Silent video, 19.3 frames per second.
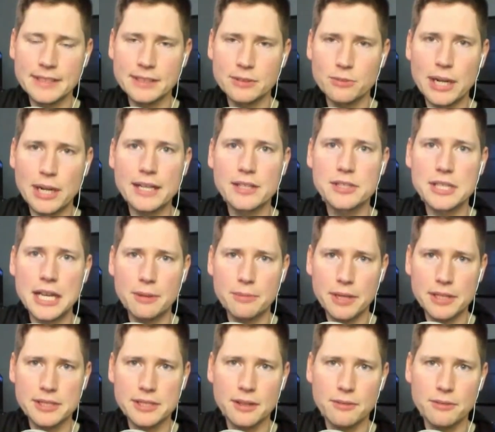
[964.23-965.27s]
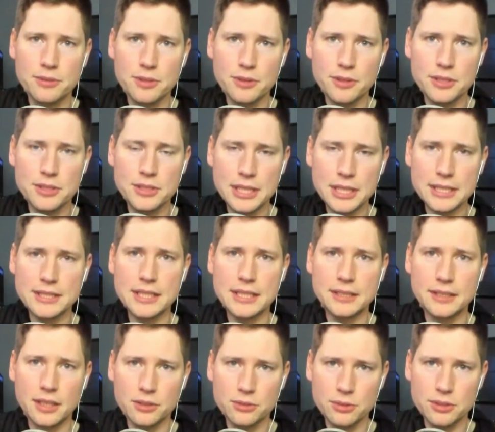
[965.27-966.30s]
reconcile myself to the
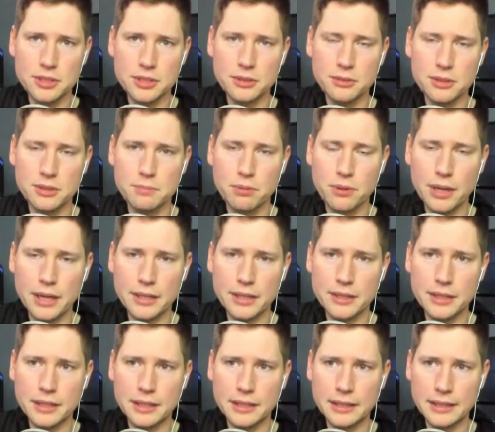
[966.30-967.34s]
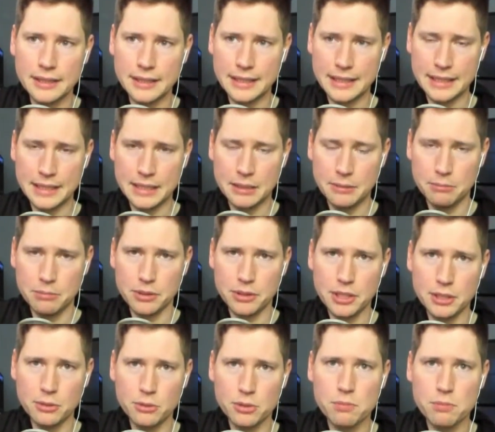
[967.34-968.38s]
1600 series branding. But
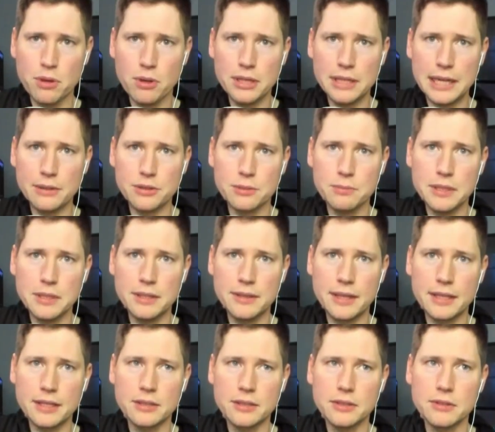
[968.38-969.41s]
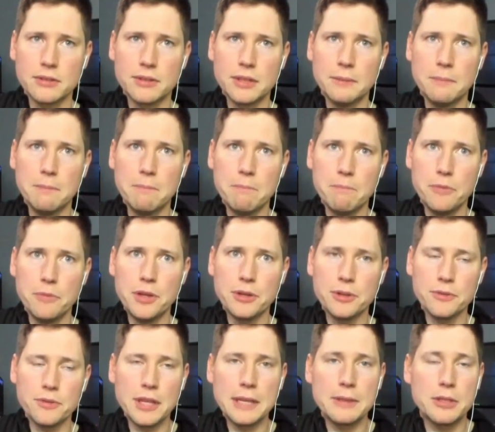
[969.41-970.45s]
then it was pointed out to me that
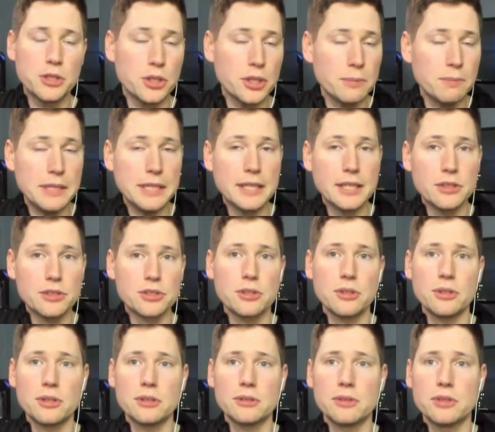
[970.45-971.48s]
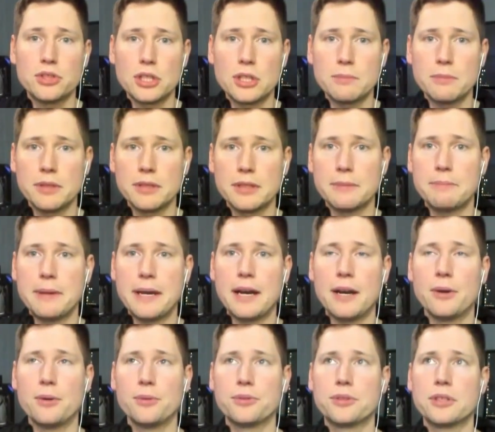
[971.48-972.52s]
they could be concerned legitimately
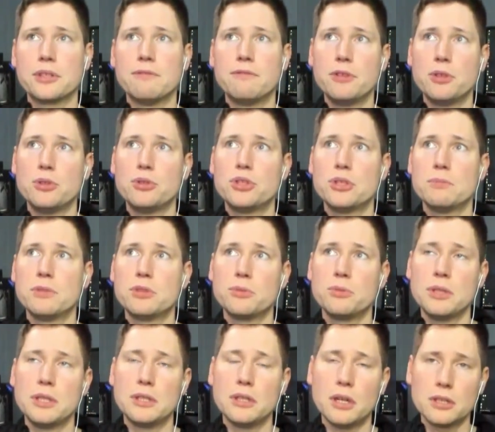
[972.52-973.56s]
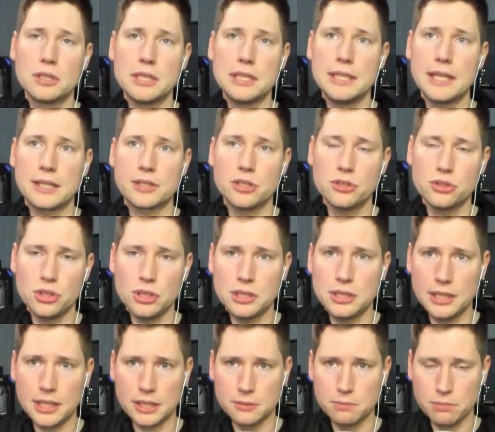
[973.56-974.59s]
about confusion between RTX and
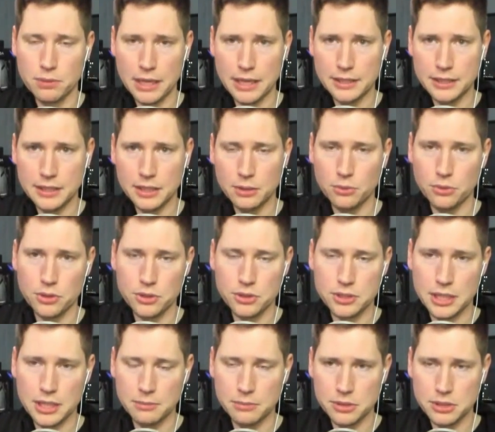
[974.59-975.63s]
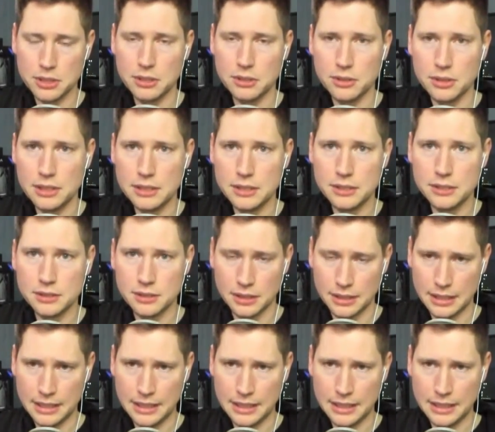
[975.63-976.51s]
GTX branding with the same series.